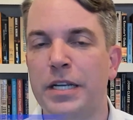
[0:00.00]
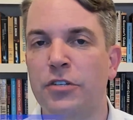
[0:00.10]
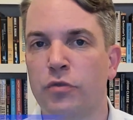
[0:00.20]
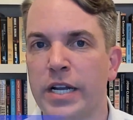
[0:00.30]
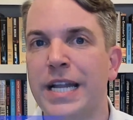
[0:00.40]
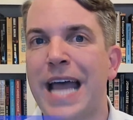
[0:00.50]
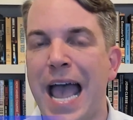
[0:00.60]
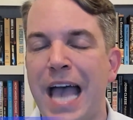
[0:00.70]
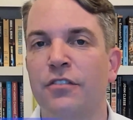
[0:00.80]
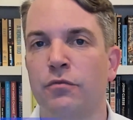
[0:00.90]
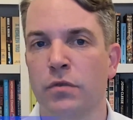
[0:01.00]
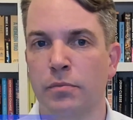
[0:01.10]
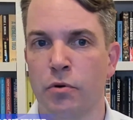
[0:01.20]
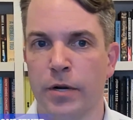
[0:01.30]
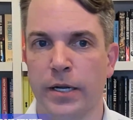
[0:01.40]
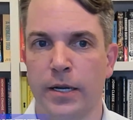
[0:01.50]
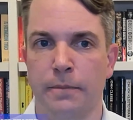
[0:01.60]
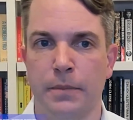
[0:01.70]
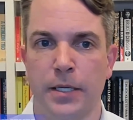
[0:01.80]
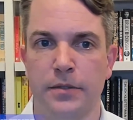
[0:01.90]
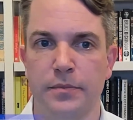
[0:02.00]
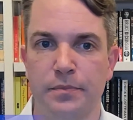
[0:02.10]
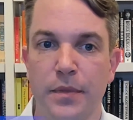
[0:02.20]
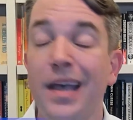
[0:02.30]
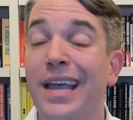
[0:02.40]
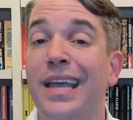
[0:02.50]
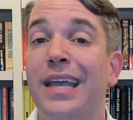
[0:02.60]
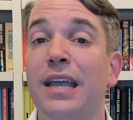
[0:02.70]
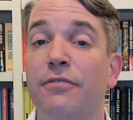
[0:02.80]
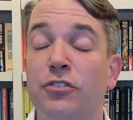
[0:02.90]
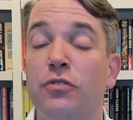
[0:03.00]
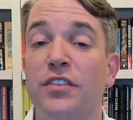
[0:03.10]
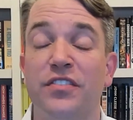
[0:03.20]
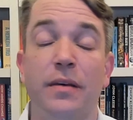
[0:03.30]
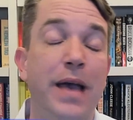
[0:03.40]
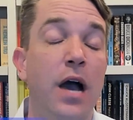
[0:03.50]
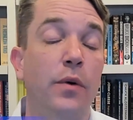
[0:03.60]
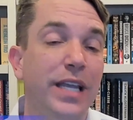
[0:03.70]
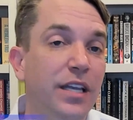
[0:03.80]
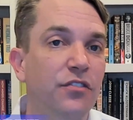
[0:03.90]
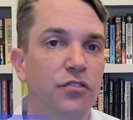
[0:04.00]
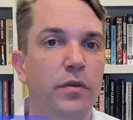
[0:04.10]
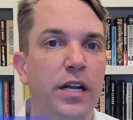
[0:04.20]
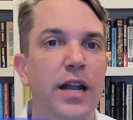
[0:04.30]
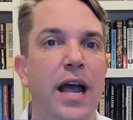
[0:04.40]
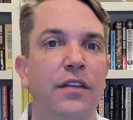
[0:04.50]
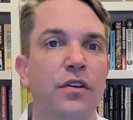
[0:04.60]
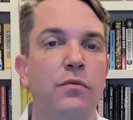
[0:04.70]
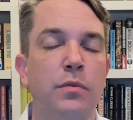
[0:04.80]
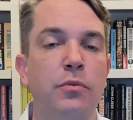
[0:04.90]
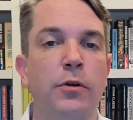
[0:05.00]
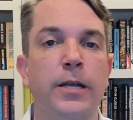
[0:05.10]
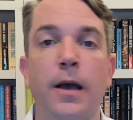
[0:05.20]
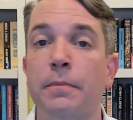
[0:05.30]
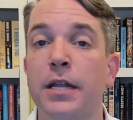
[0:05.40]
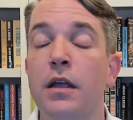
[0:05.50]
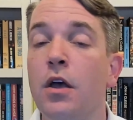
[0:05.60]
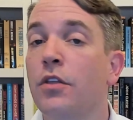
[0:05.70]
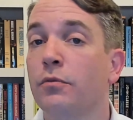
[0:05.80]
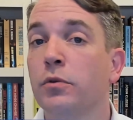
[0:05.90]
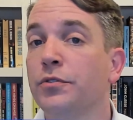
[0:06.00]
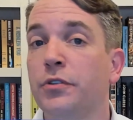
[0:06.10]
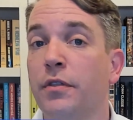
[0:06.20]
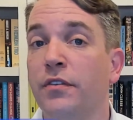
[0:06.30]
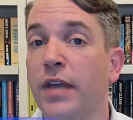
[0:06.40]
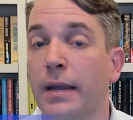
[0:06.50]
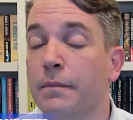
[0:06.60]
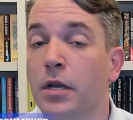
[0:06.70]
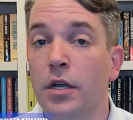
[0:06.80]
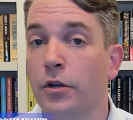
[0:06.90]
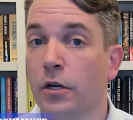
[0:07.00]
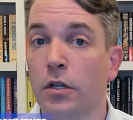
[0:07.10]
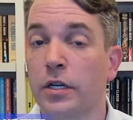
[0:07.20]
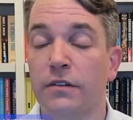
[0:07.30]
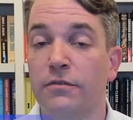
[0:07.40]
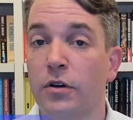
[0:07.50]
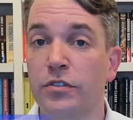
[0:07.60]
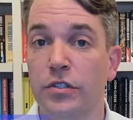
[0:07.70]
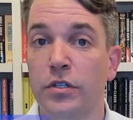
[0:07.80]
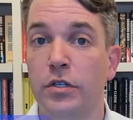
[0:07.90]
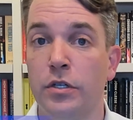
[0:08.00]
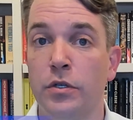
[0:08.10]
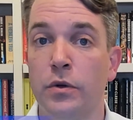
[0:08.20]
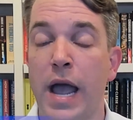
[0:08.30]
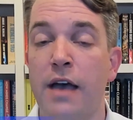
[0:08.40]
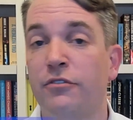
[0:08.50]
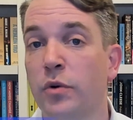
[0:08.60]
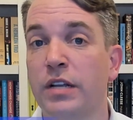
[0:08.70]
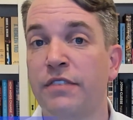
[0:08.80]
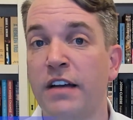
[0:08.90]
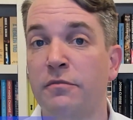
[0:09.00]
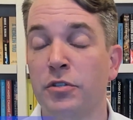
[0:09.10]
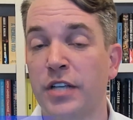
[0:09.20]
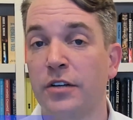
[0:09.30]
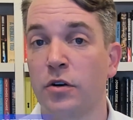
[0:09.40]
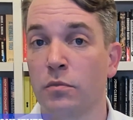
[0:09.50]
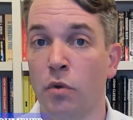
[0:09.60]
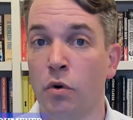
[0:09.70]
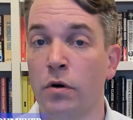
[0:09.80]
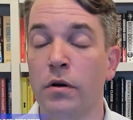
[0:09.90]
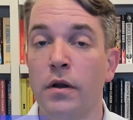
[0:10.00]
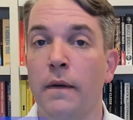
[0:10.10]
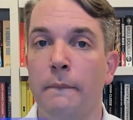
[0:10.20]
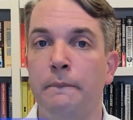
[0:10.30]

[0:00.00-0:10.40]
be treated as reporting companies. If a trust somehow is treated as a reporting company, the rules are the same. You're going to look at folks who have 25% or more